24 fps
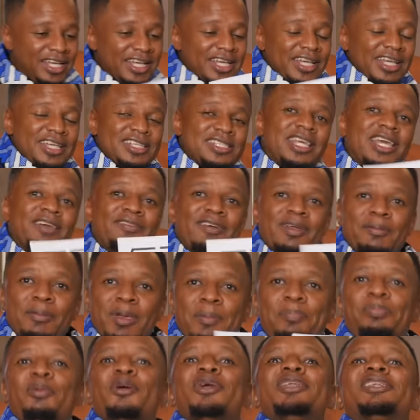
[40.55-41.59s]
He's given me
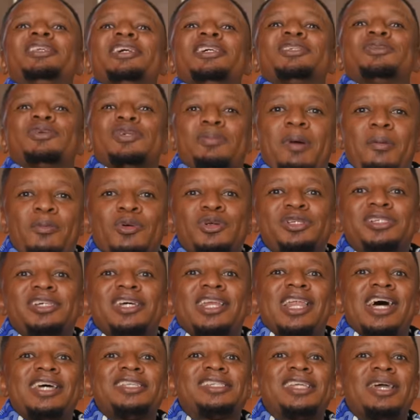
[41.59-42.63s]
pointers because Babu
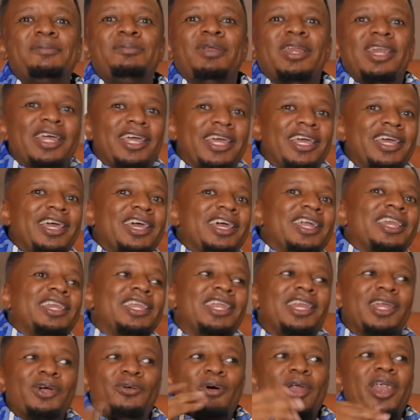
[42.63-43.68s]
last time
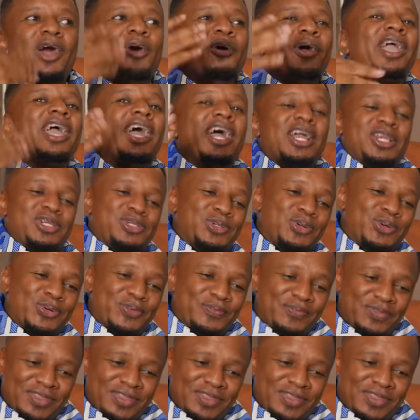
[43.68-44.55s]
nilikuwa naongea tu.